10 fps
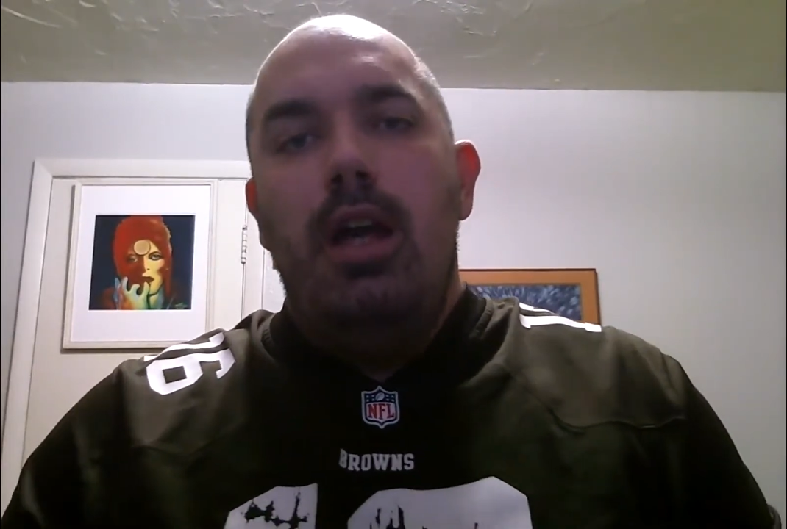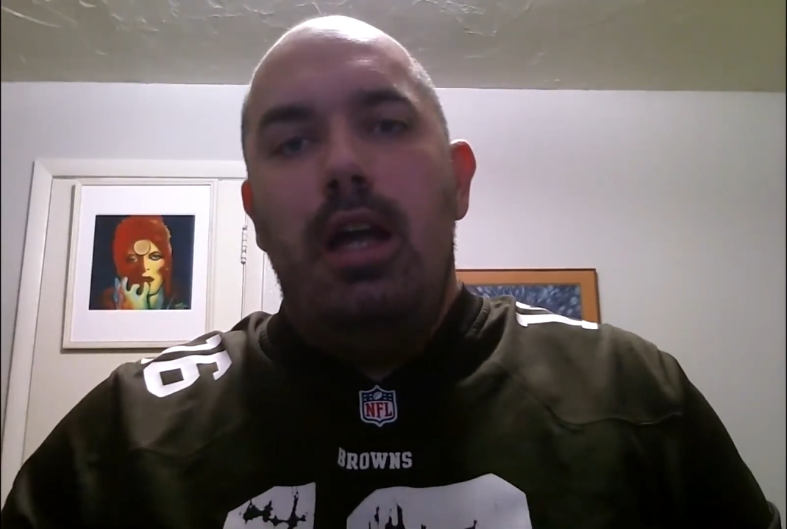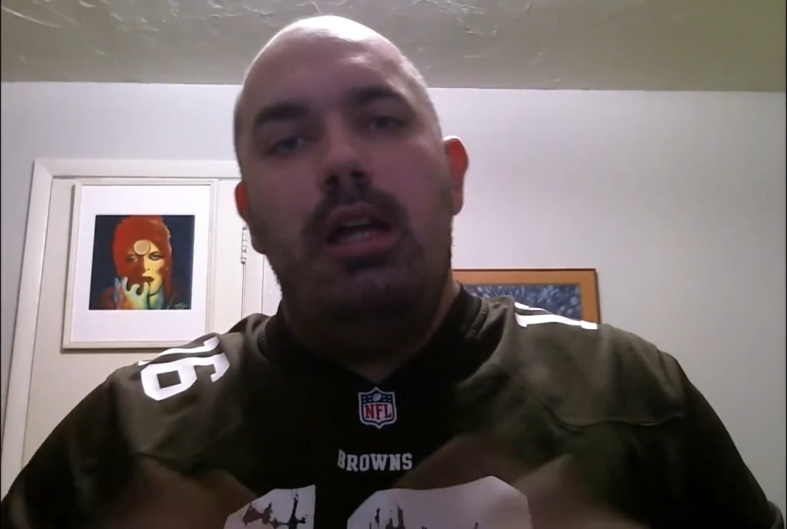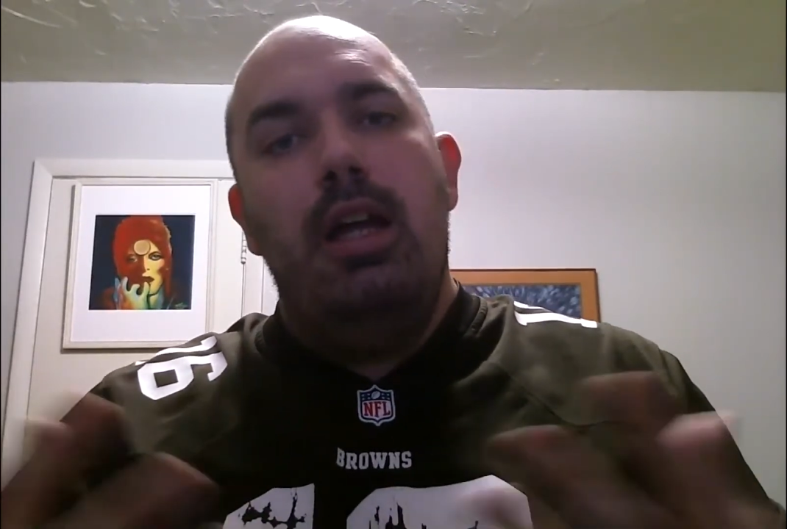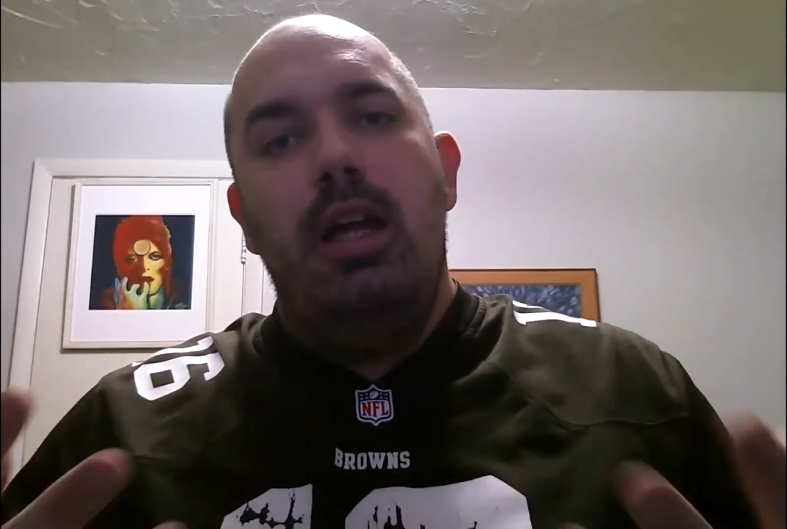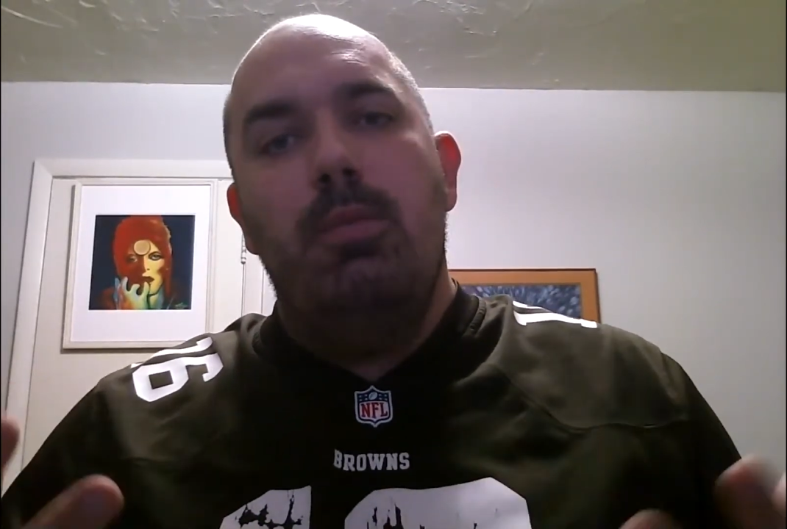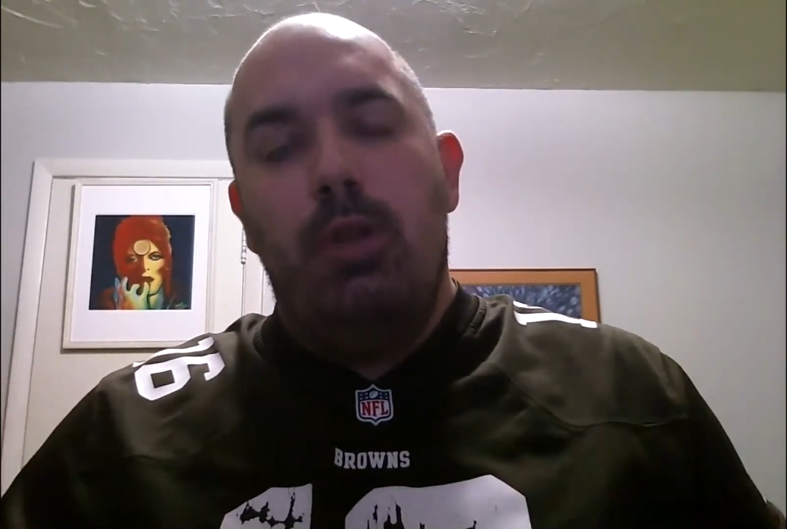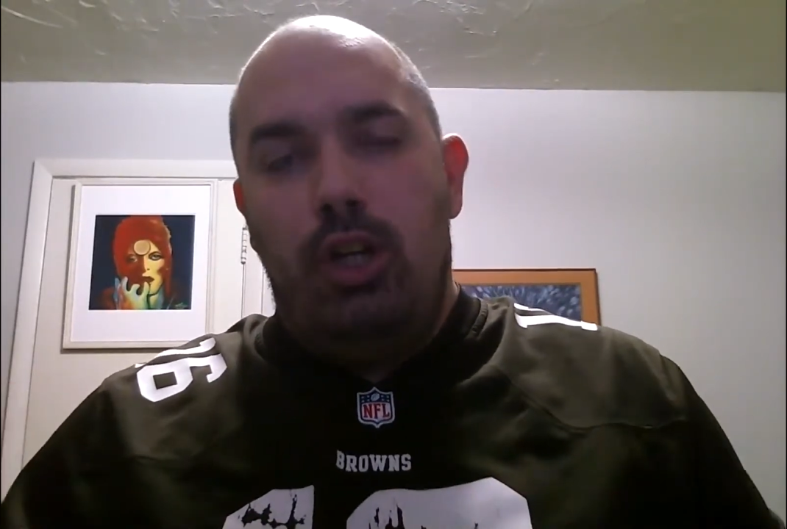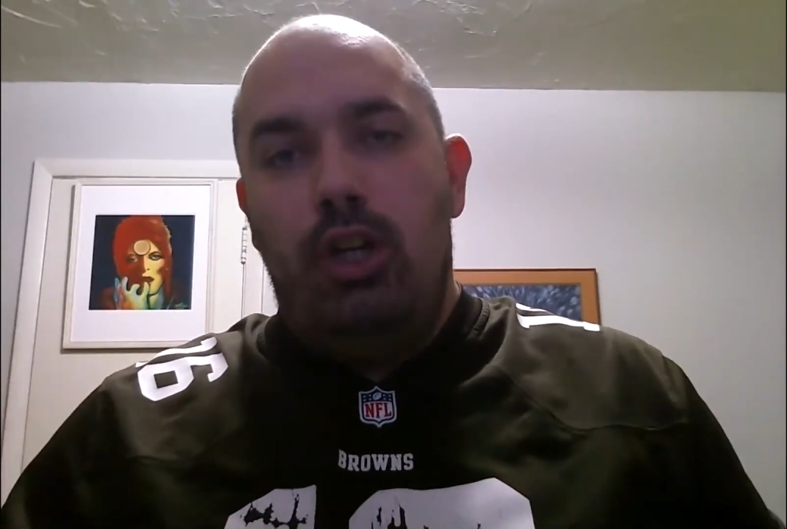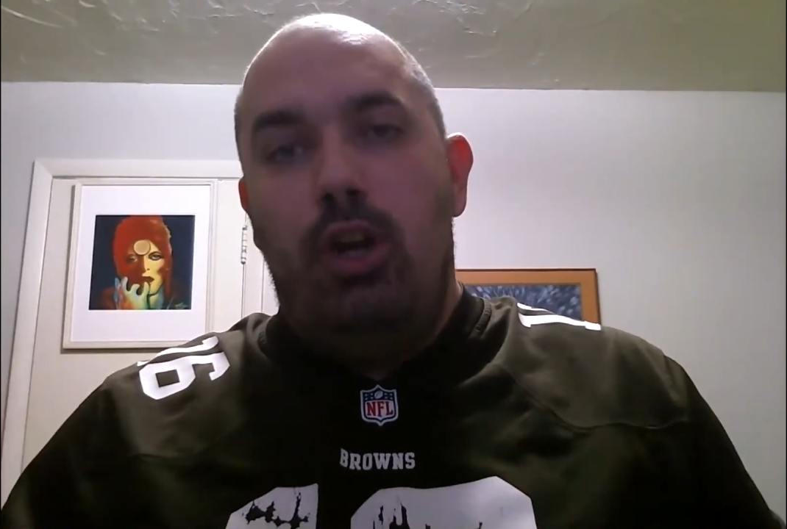and we're
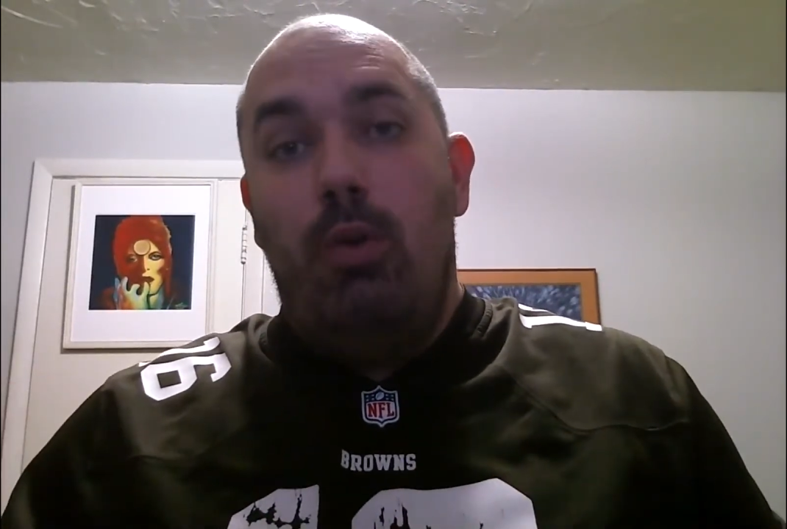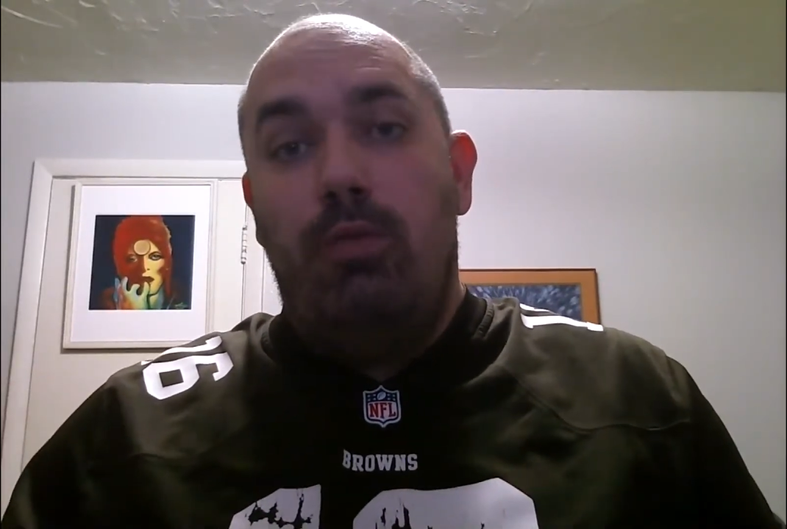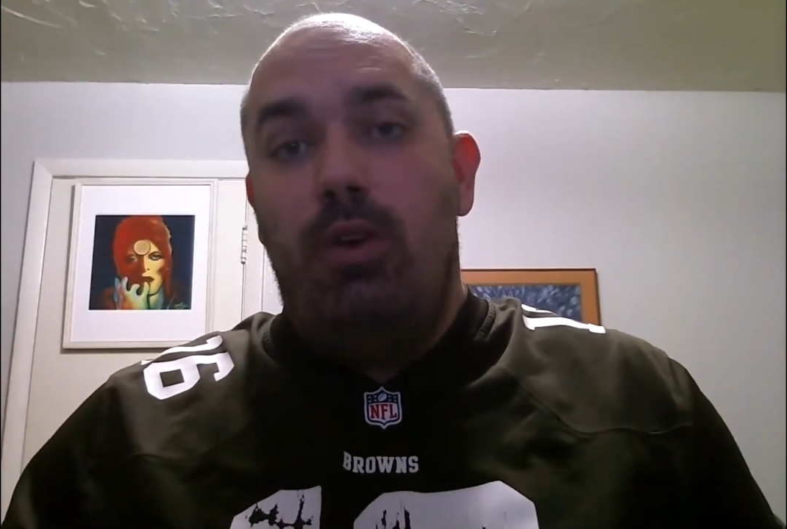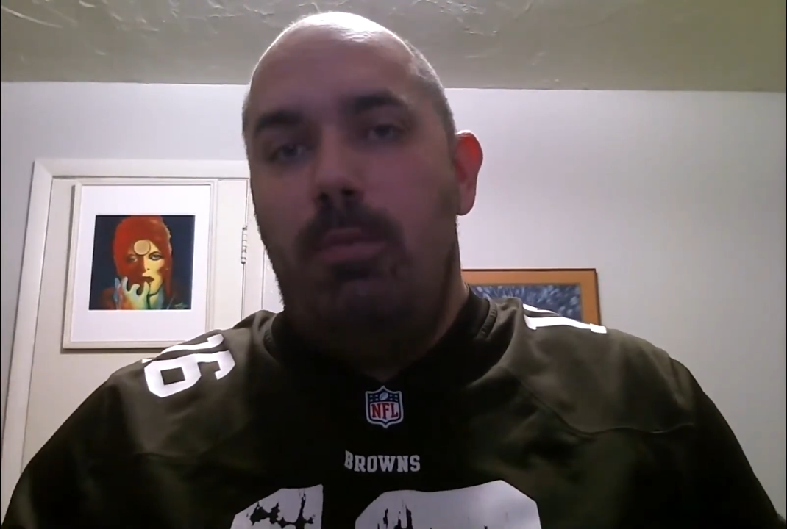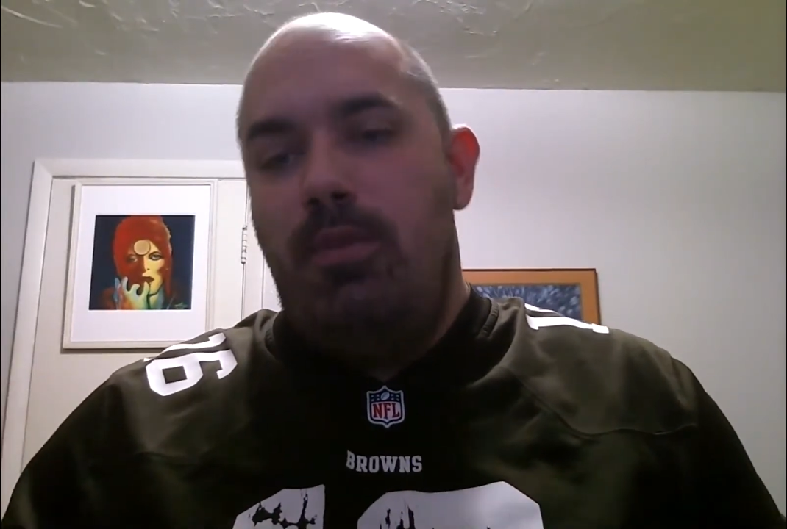going to go from